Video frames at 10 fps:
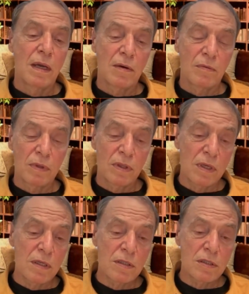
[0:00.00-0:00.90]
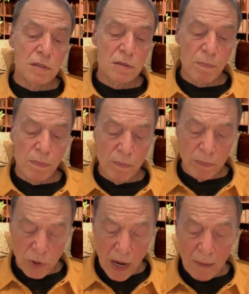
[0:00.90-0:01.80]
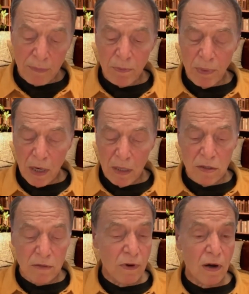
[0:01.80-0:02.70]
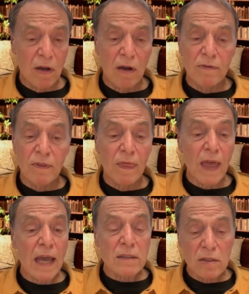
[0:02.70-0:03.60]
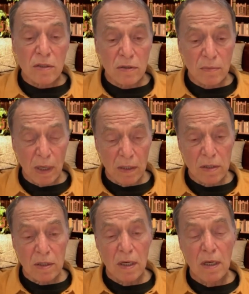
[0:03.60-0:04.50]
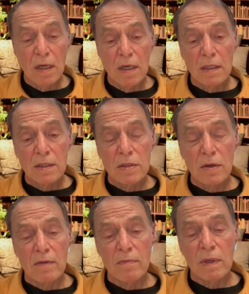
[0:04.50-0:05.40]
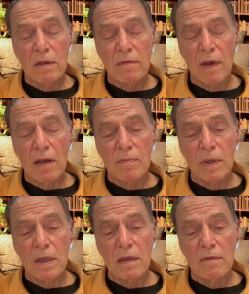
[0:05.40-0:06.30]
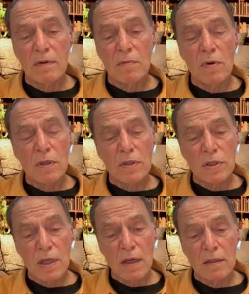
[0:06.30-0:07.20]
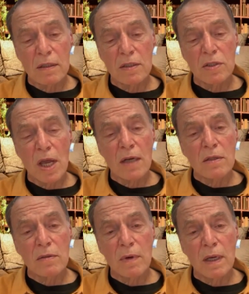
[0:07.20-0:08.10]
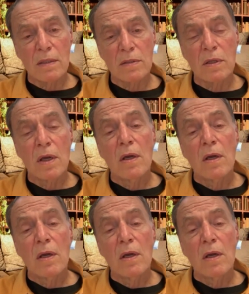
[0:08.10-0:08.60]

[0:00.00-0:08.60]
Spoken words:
And with these trapped parts, very often that's too much. So I've been developing even more subtle and gentle ways.